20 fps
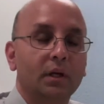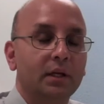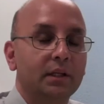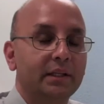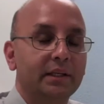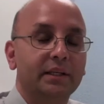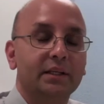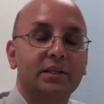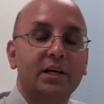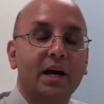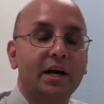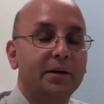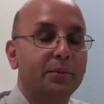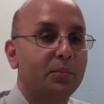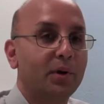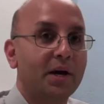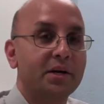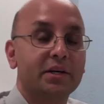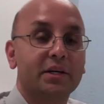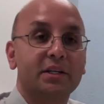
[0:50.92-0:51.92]
The entire
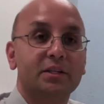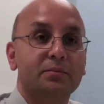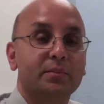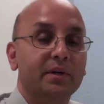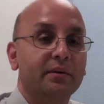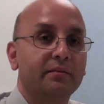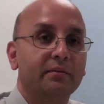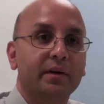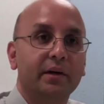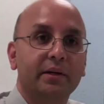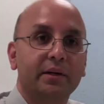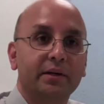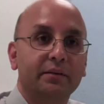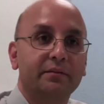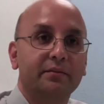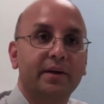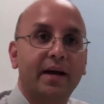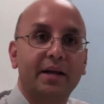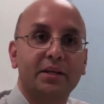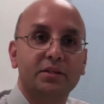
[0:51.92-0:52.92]
project has been very
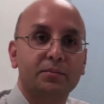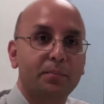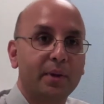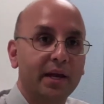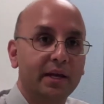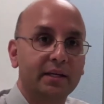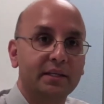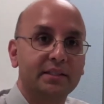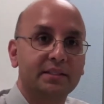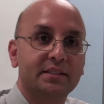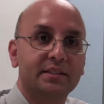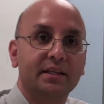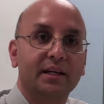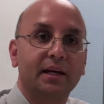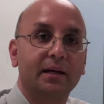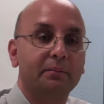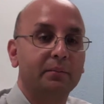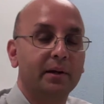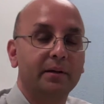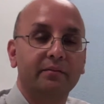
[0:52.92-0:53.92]
fast-paced
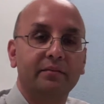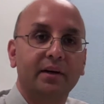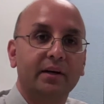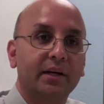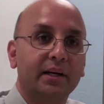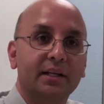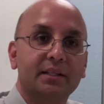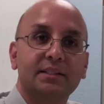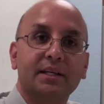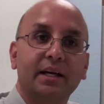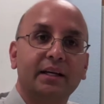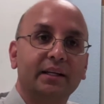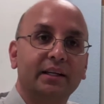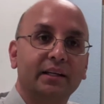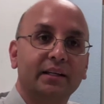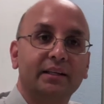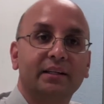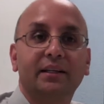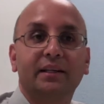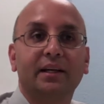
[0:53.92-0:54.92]
um, and very exciting.
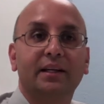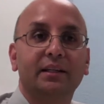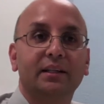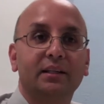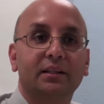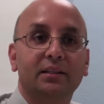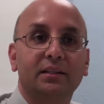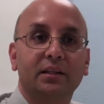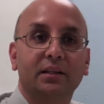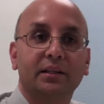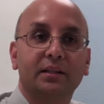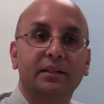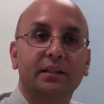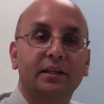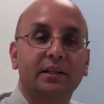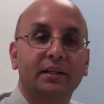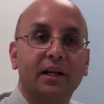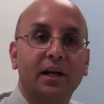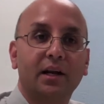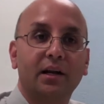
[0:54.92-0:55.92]
I think the thing
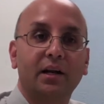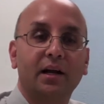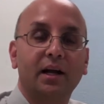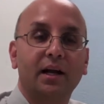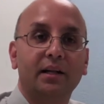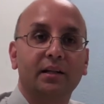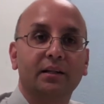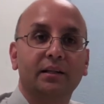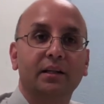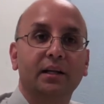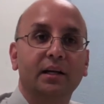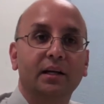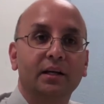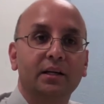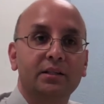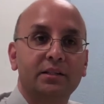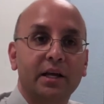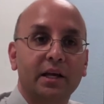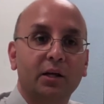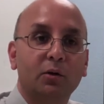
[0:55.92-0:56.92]
that I'll
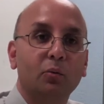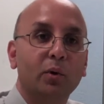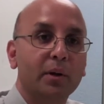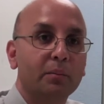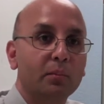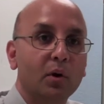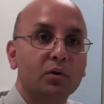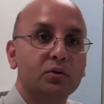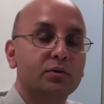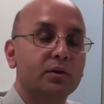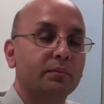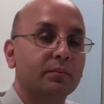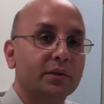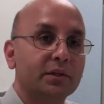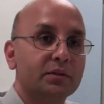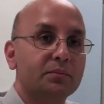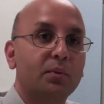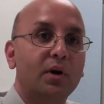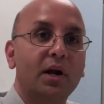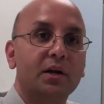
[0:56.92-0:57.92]
take away most from this
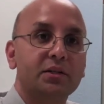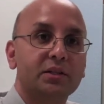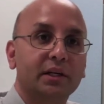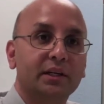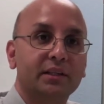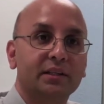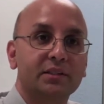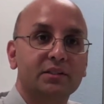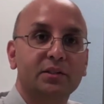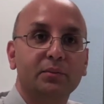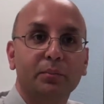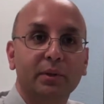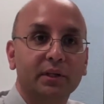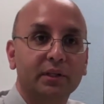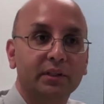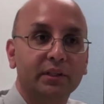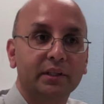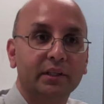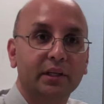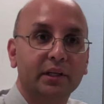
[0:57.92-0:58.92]
project is the
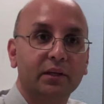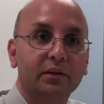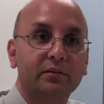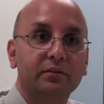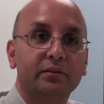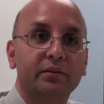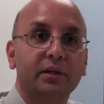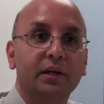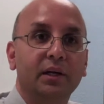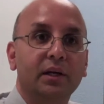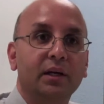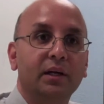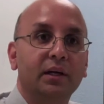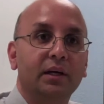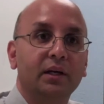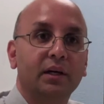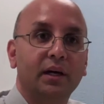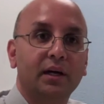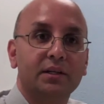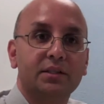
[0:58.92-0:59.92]
ability of
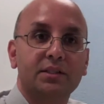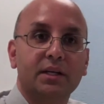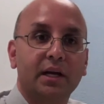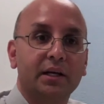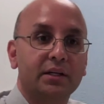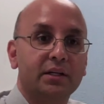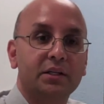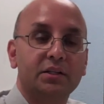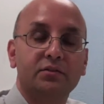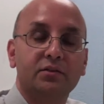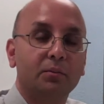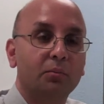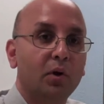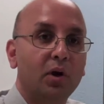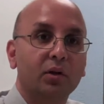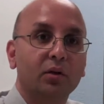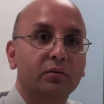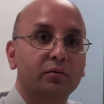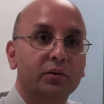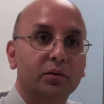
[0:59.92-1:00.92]
uh, scientists from
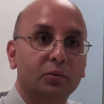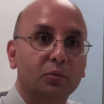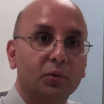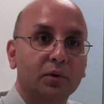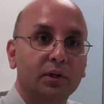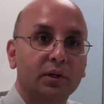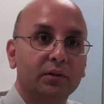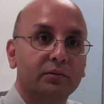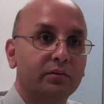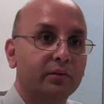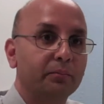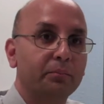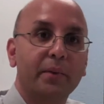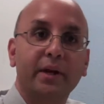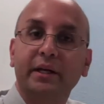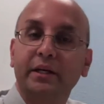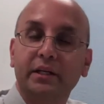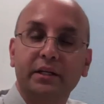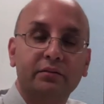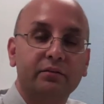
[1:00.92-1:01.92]
all over the world, from
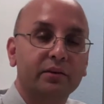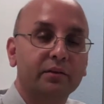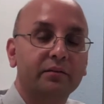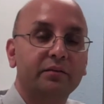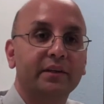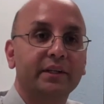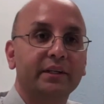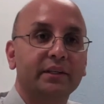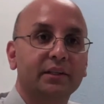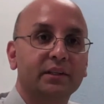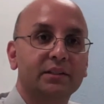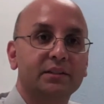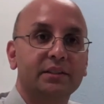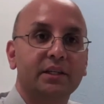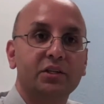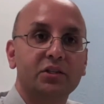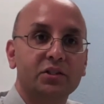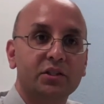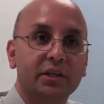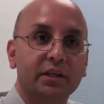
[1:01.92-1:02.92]
many different fields:
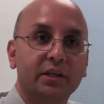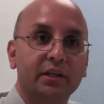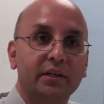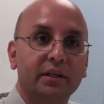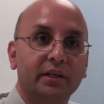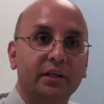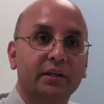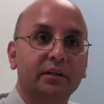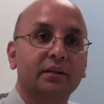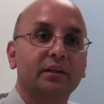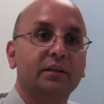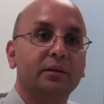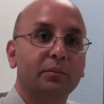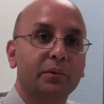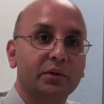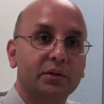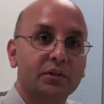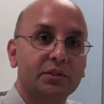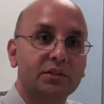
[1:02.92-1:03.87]
engineering, computer